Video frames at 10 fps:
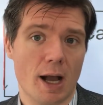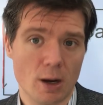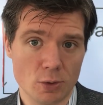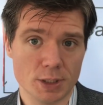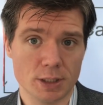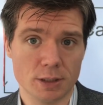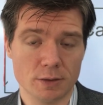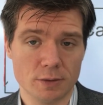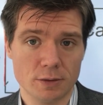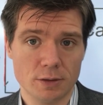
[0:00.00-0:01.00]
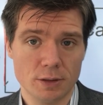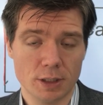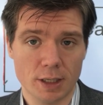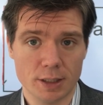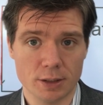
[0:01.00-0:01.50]
Accusative.
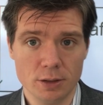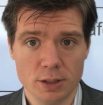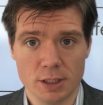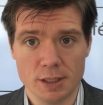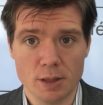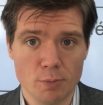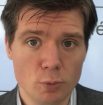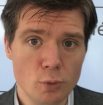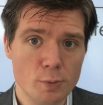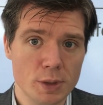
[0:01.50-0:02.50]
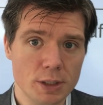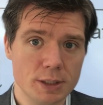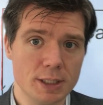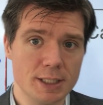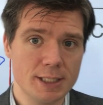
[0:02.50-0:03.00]
No? In the
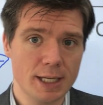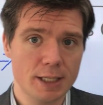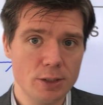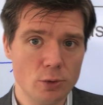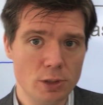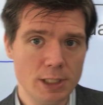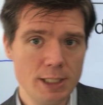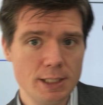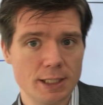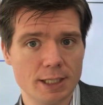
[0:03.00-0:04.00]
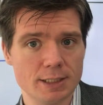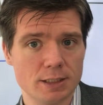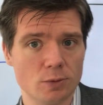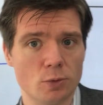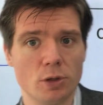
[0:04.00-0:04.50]
moment, the second you lean against
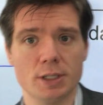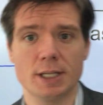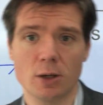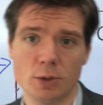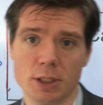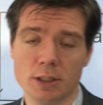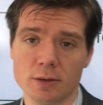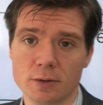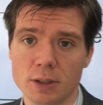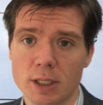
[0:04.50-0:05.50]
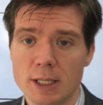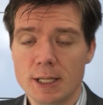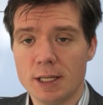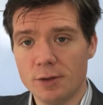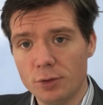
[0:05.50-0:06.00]
the wall is accusative.
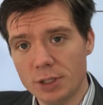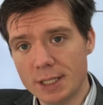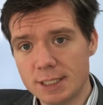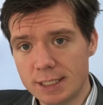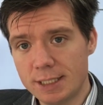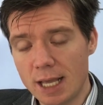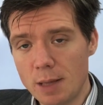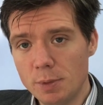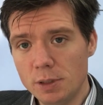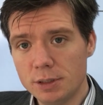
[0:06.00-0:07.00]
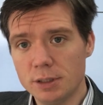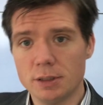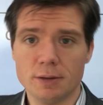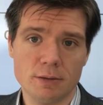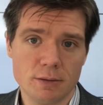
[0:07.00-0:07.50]
If you then stable,
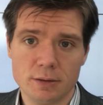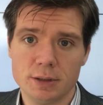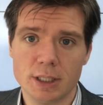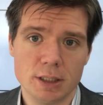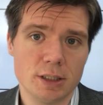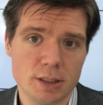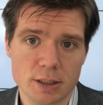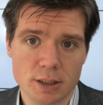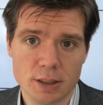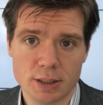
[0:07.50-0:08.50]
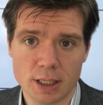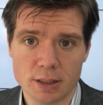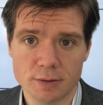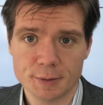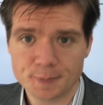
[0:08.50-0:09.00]
then it's
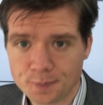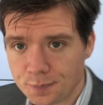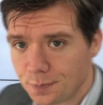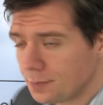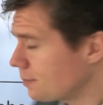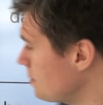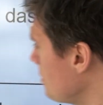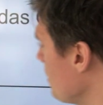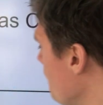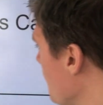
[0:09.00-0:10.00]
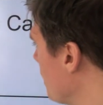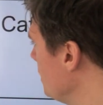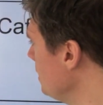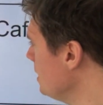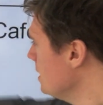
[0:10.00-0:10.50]
dative.
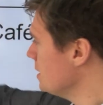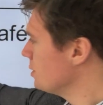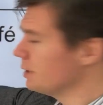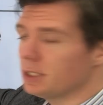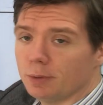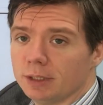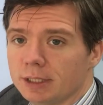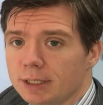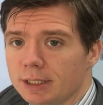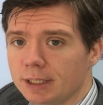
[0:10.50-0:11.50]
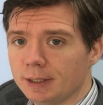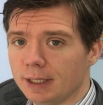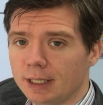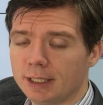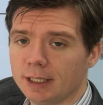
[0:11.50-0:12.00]
Okay? So this one is
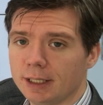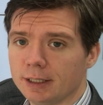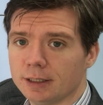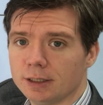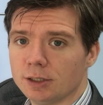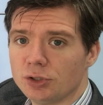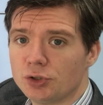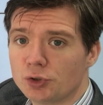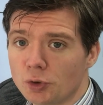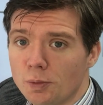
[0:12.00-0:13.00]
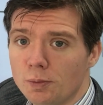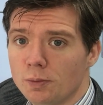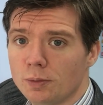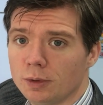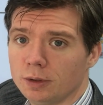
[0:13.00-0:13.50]
ich gehe
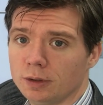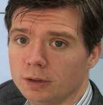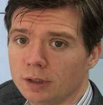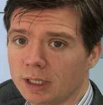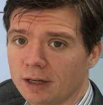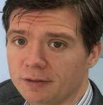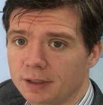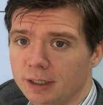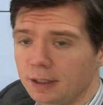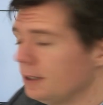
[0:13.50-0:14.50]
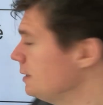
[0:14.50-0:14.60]
zum Café,